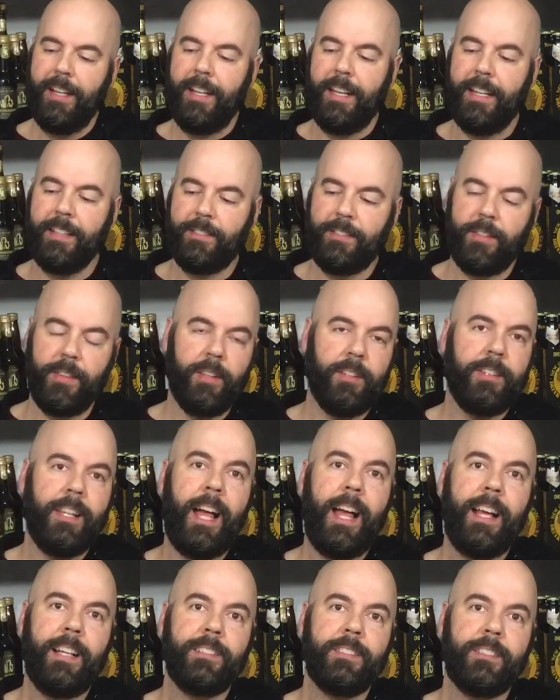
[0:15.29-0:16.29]
it's the
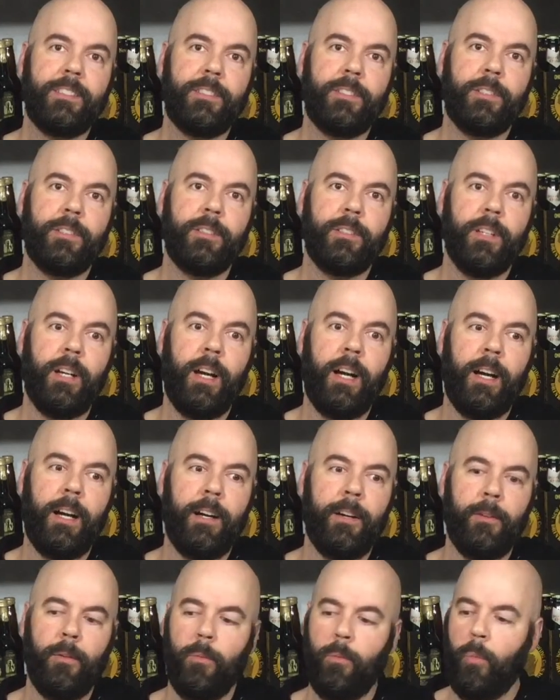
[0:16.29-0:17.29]
last
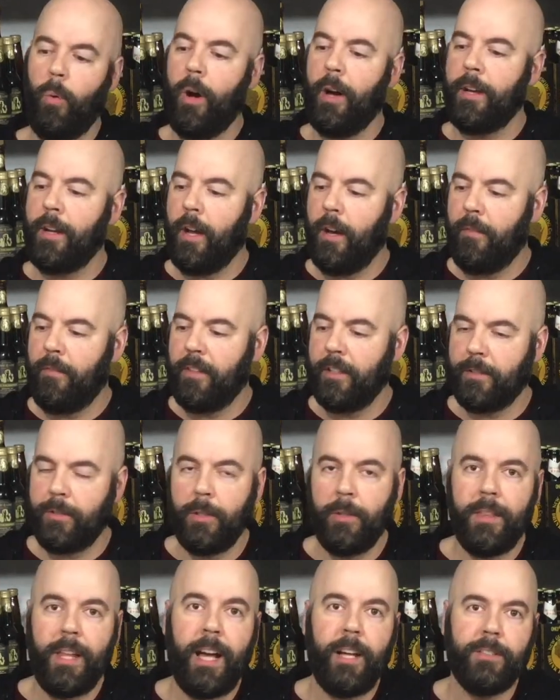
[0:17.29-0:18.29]
one of the
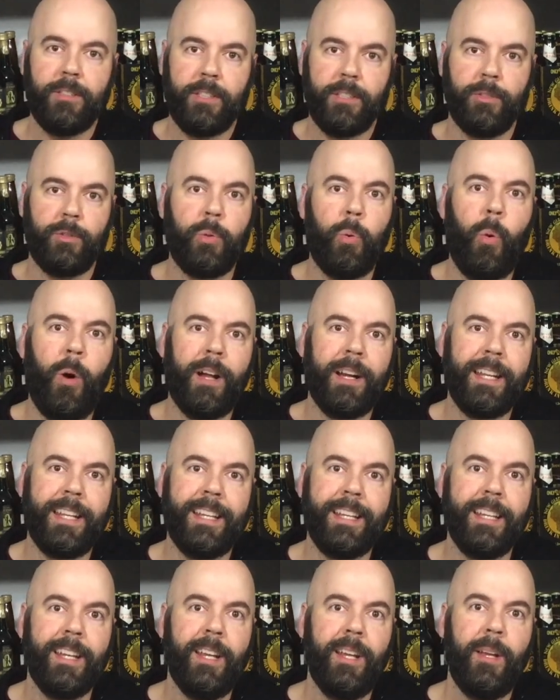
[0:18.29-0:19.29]

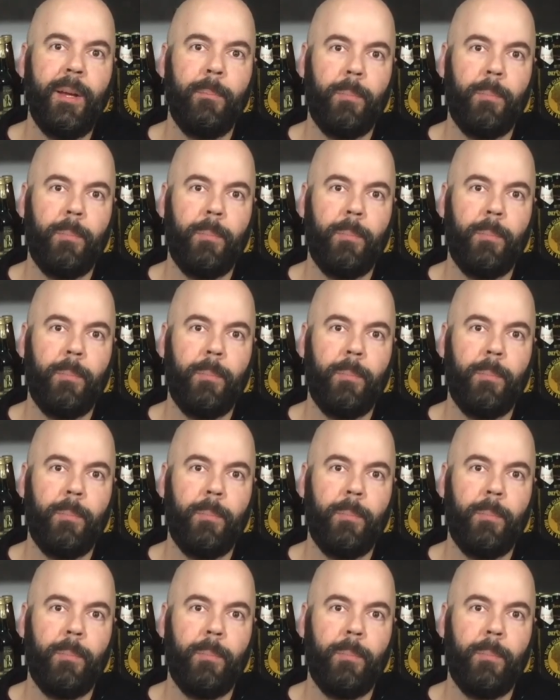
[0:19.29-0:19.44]
2020